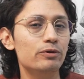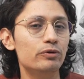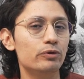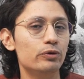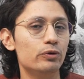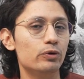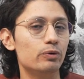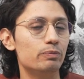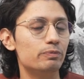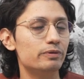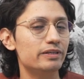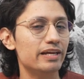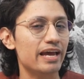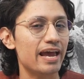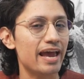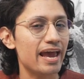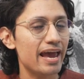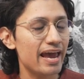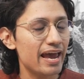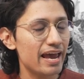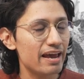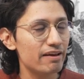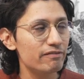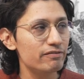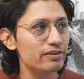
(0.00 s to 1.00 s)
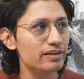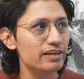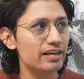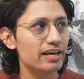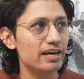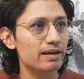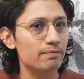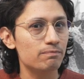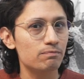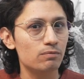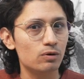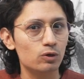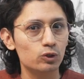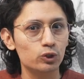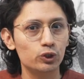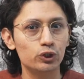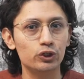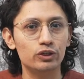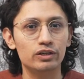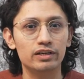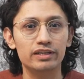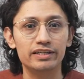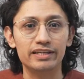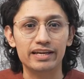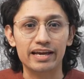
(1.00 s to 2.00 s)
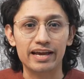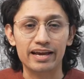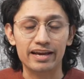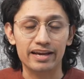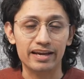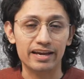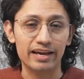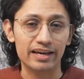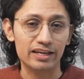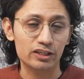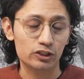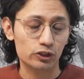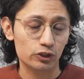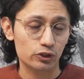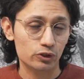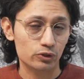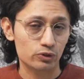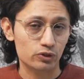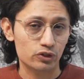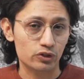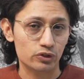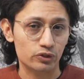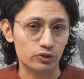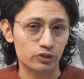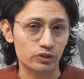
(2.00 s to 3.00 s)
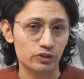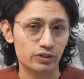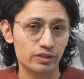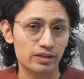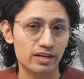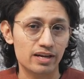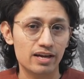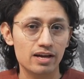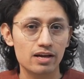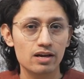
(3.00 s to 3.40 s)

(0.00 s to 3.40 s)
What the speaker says: group, the heavy emotionally engaged users,